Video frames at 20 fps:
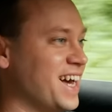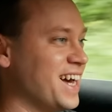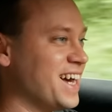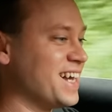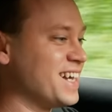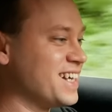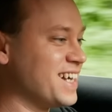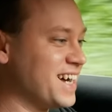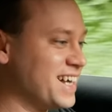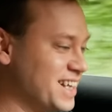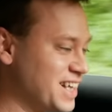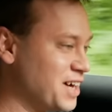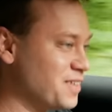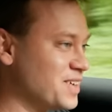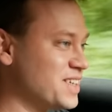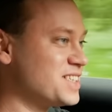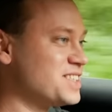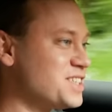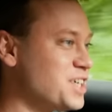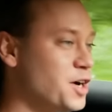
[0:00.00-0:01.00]
and I love
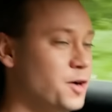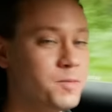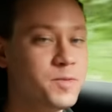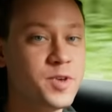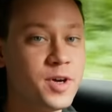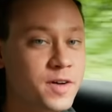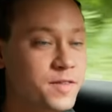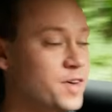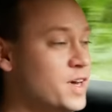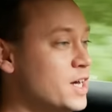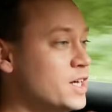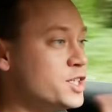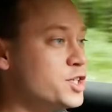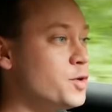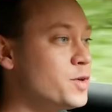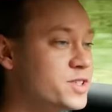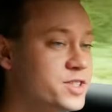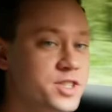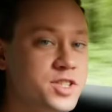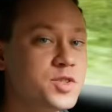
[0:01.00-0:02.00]
it. So you have
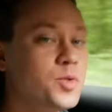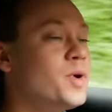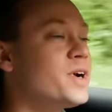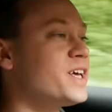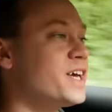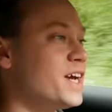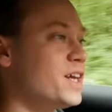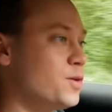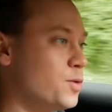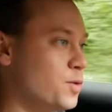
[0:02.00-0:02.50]
228